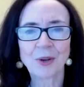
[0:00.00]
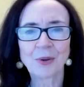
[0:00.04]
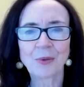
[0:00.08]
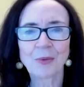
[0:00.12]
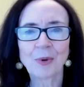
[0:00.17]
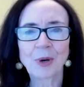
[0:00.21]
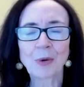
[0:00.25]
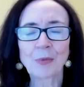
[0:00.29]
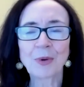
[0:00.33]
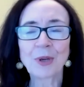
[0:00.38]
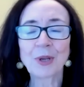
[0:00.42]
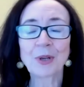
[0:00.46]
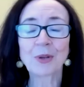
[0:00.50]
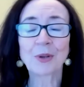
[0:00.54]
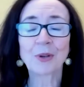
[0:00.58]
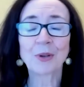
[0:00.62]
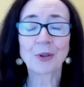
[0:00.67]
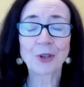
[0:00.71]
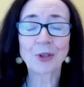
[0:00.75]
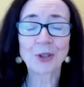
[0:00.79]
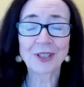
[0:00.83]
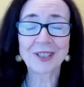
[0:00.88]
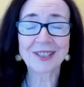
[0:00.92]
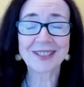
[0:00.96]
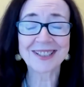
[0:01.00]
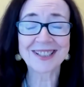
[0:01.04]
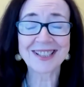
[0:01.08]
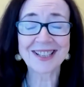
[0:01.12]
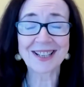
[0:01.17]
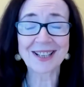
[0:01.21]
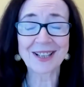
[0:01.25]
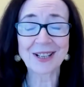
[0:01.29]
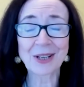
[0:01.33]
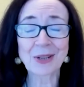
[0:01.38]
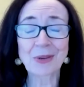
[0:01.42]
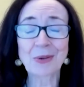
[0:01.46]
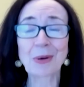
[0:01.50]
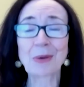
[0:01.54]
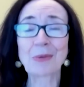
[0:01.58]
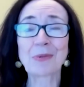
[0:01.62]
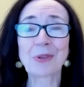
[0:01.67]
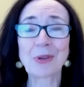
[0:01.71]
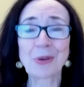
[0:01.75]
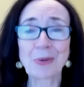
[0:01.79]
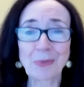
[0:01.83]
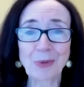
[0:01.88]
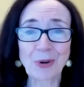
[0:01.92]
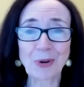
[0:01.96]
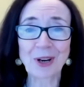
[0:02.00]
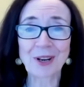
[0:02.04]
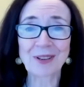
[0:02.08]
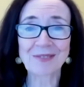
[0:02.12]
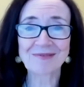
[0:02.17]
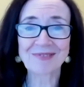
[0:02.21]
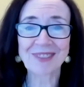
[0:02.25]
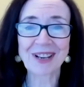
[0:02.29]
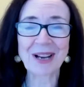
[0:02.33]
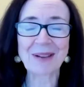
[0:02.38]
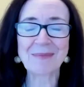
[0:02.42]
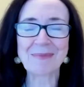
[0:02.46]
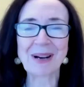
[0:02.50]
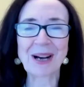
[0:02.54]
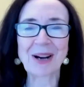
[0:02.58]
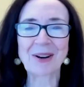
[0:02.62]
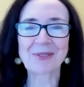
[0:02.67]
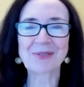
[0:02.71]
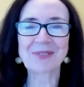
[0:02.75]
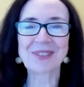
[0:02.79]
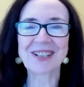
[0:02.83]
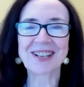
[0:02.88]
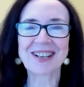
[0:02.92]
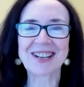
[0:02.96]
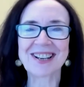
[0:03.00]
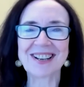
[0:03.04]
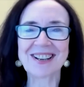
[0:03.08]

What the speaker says: Well, we couldn't agree with you more about